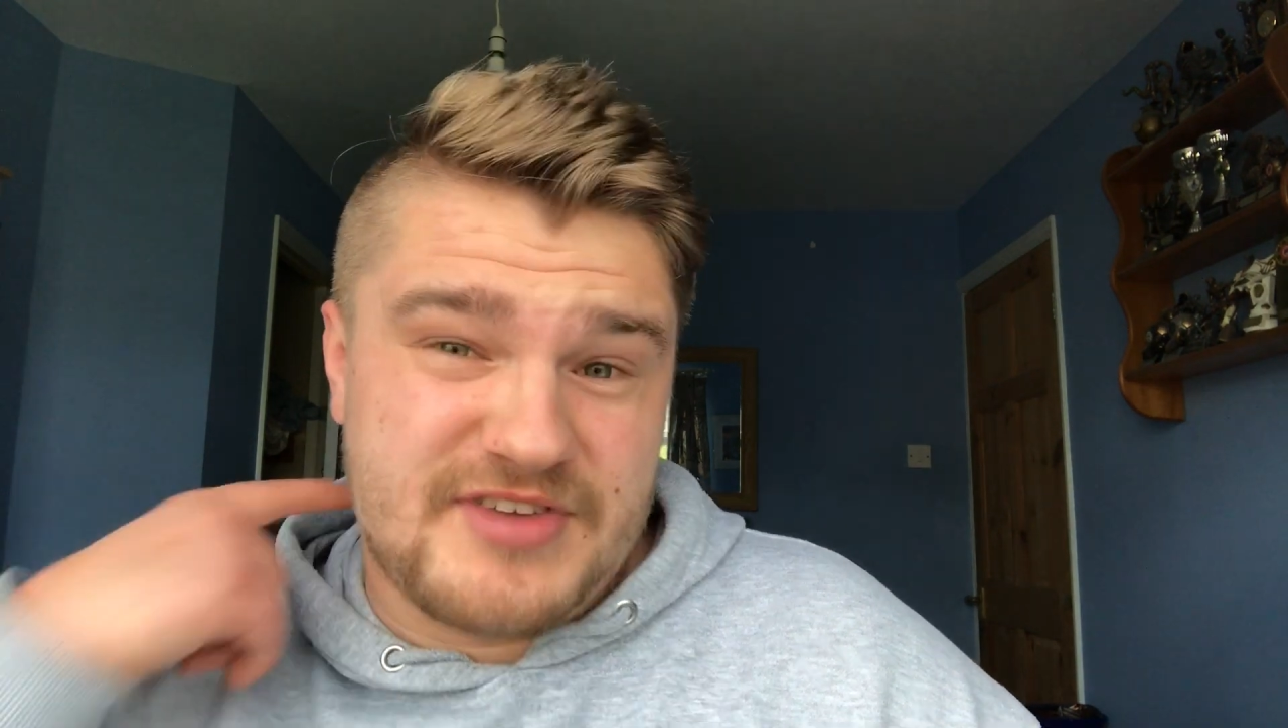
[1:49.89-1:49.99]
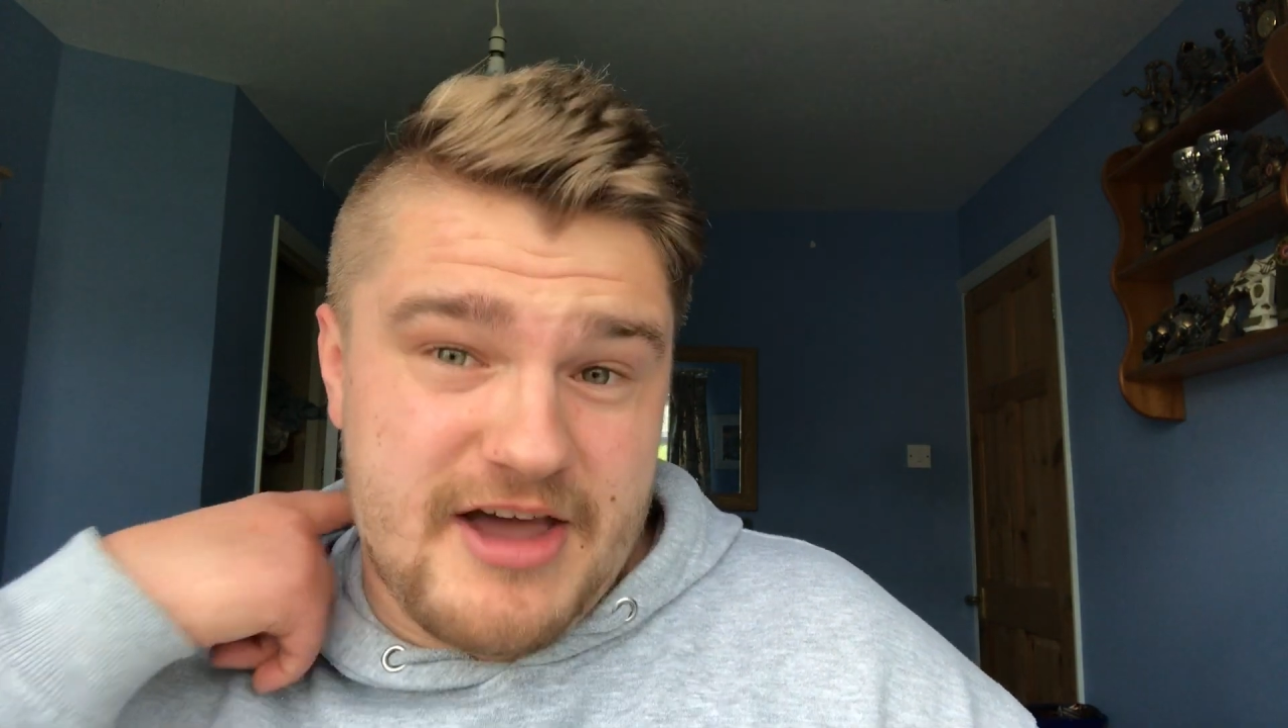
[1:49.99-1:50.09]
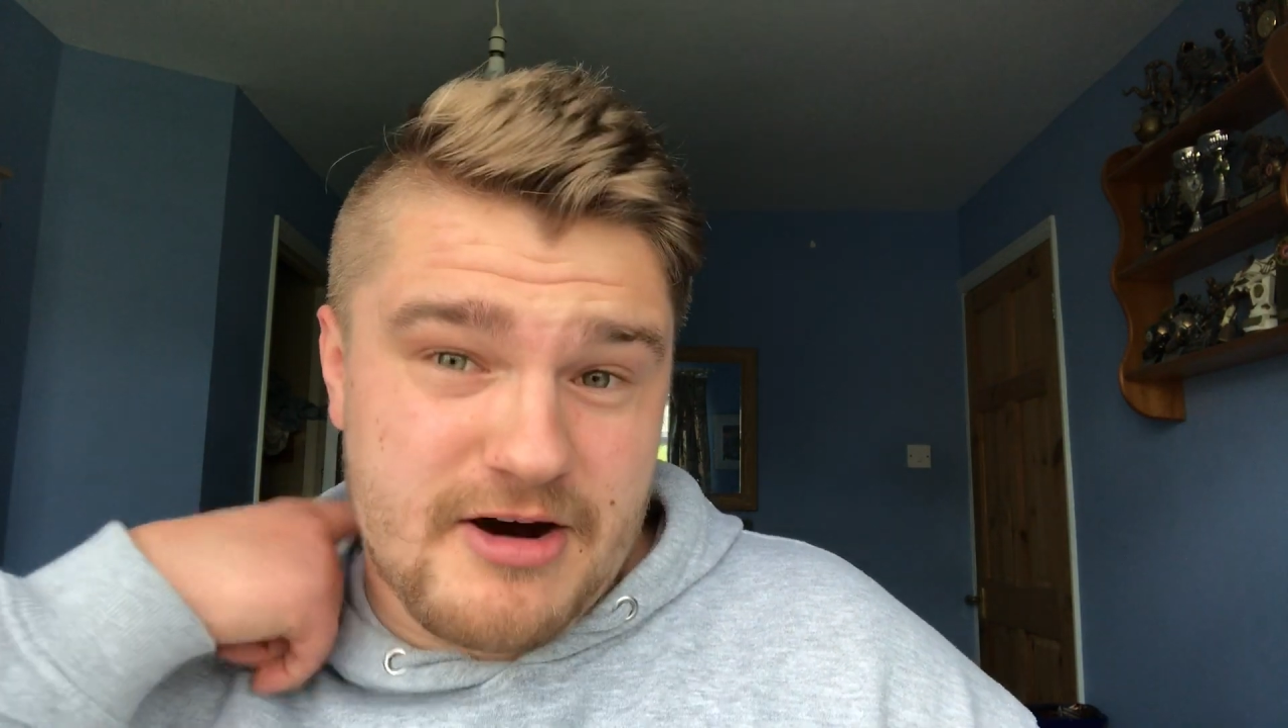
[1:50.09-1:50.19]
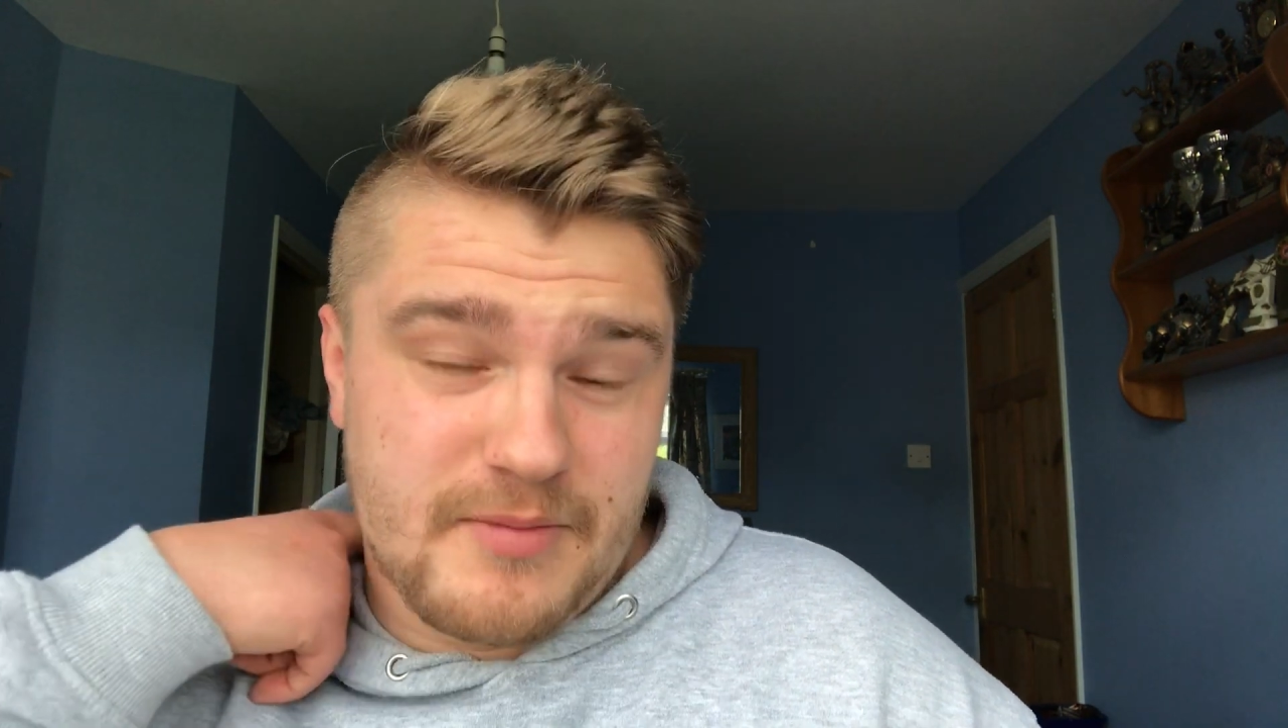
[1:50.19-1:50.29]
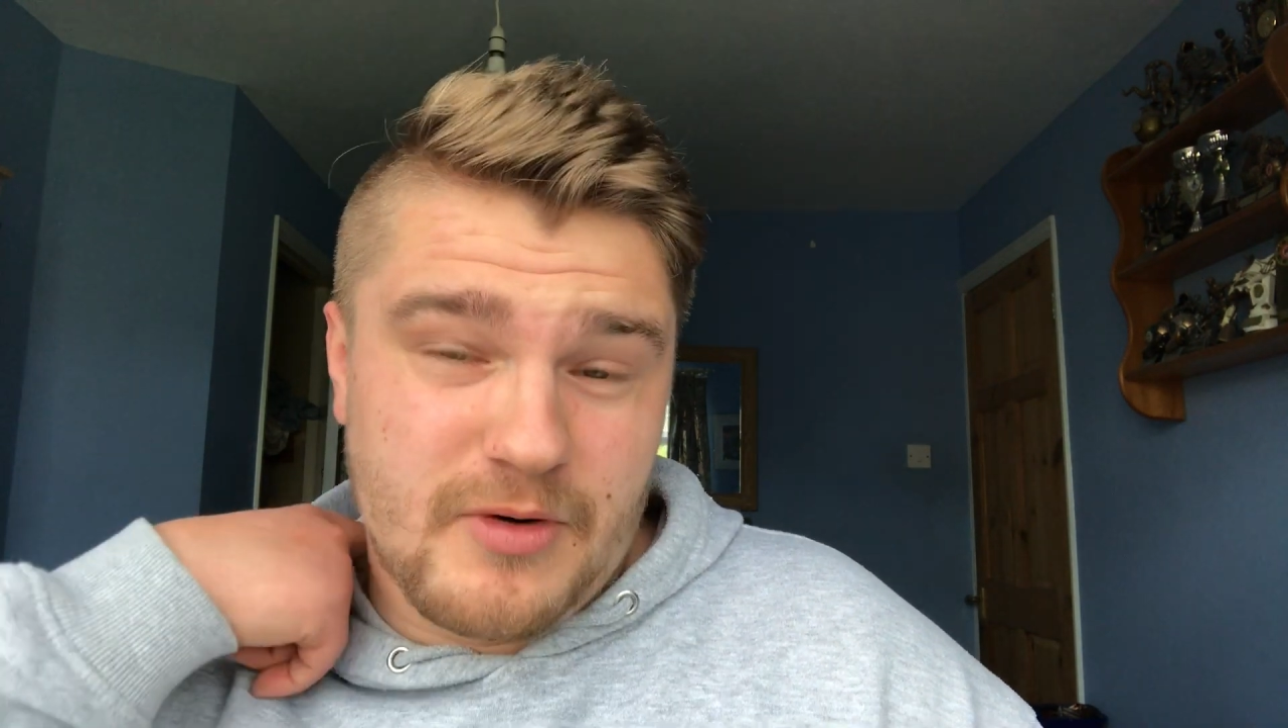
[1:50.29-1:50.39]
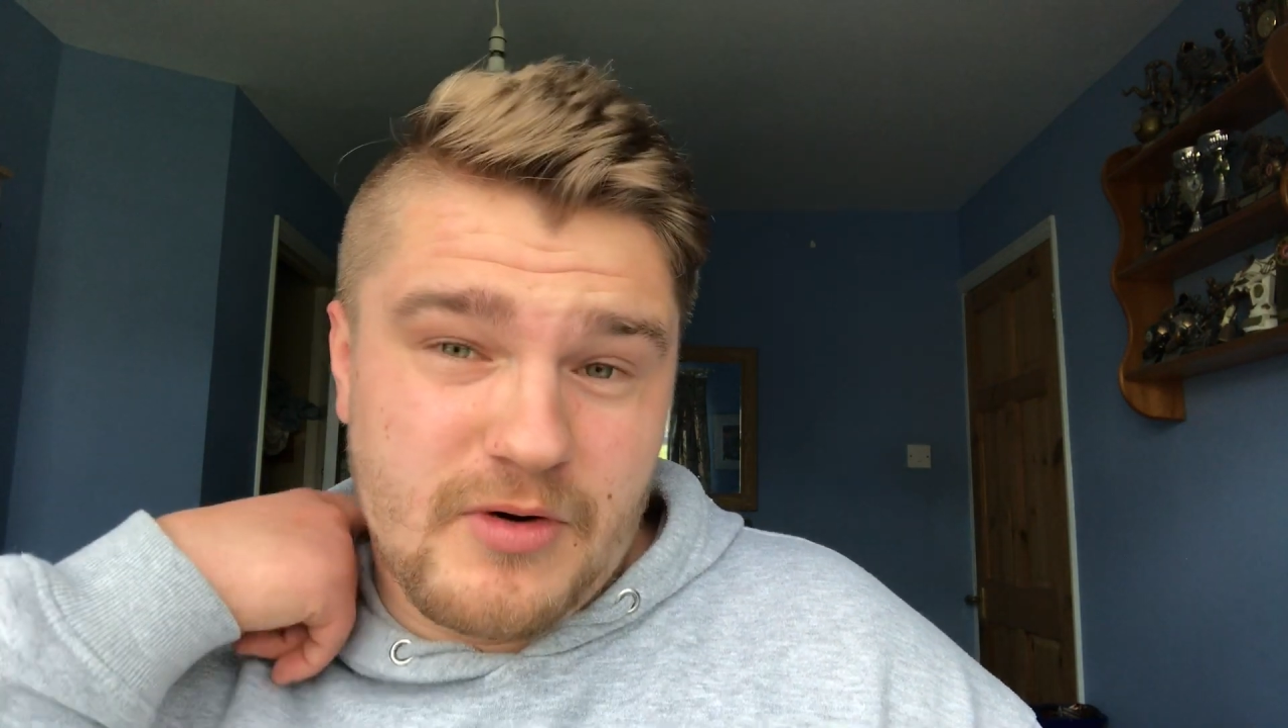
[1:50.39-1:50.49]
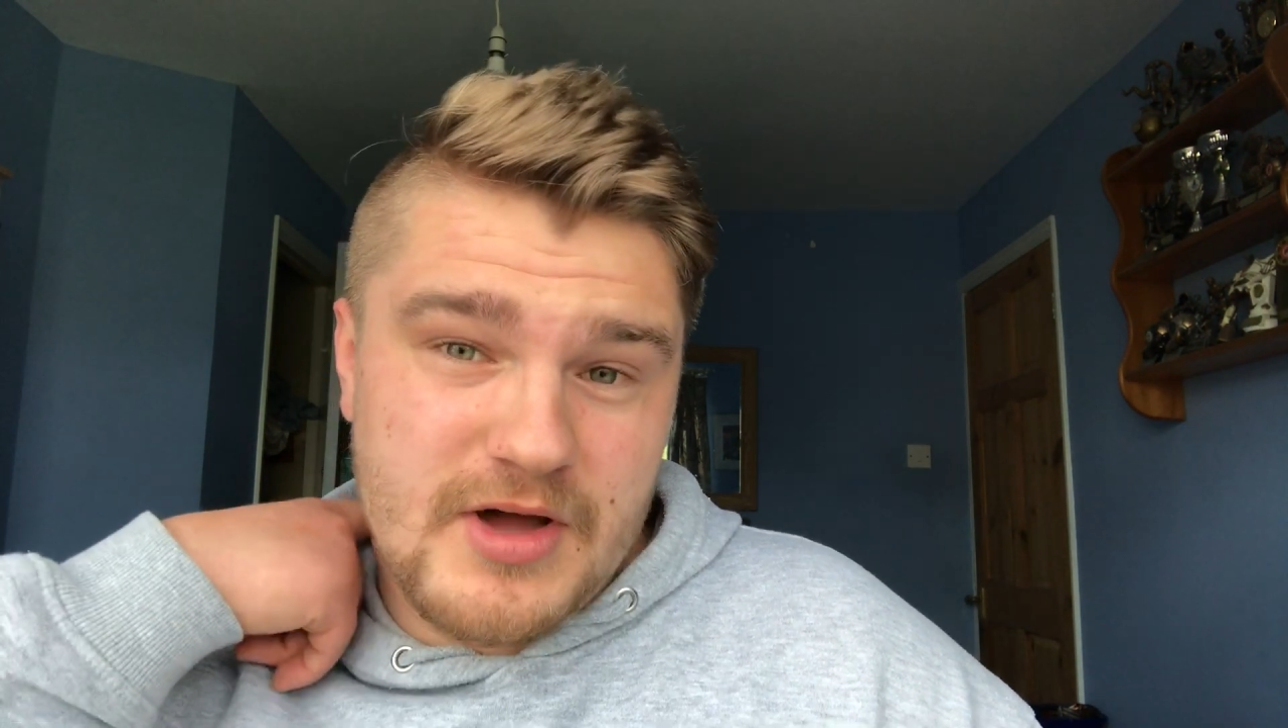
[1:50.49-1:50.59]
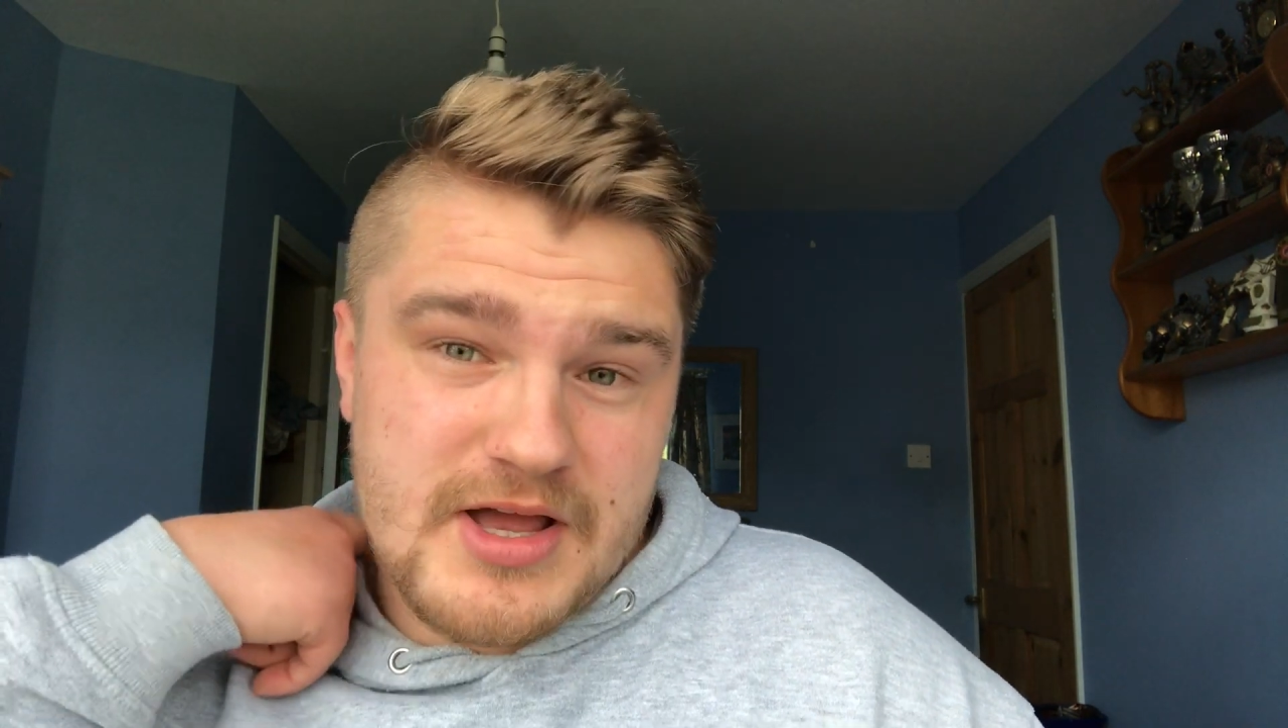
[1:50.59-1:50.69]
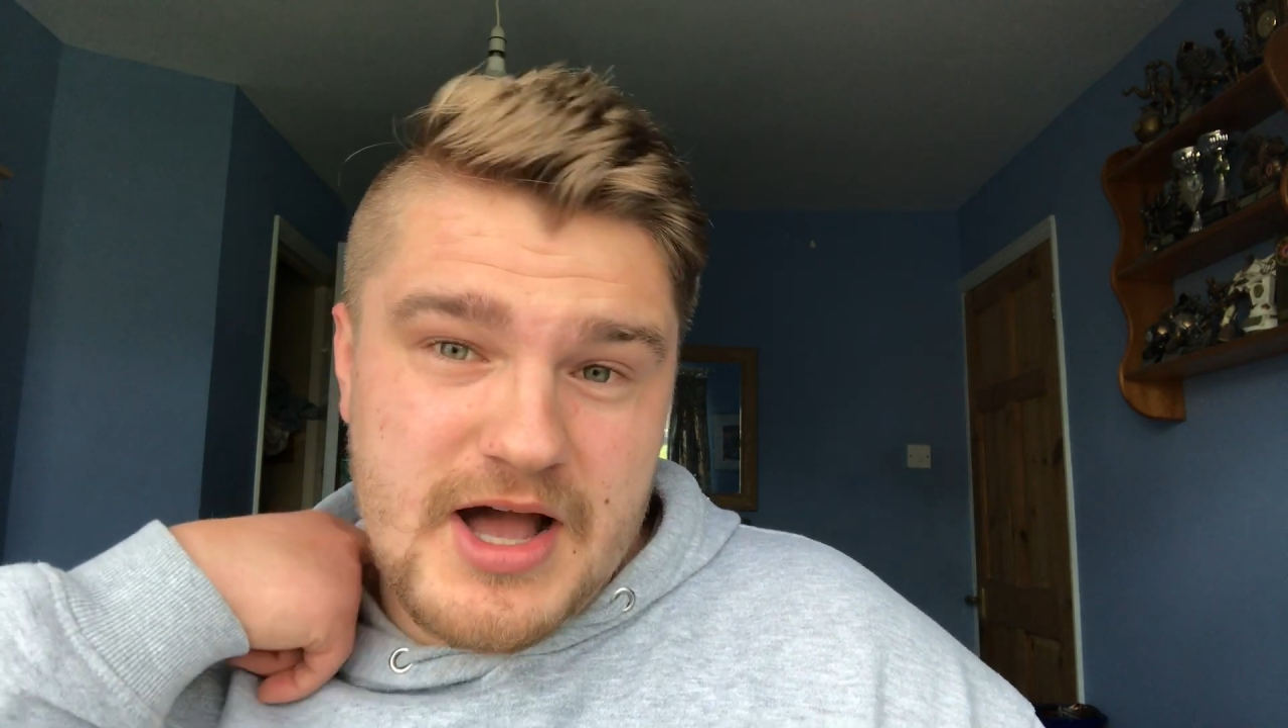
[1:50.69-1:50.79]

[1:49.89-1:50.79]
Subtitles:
terrible.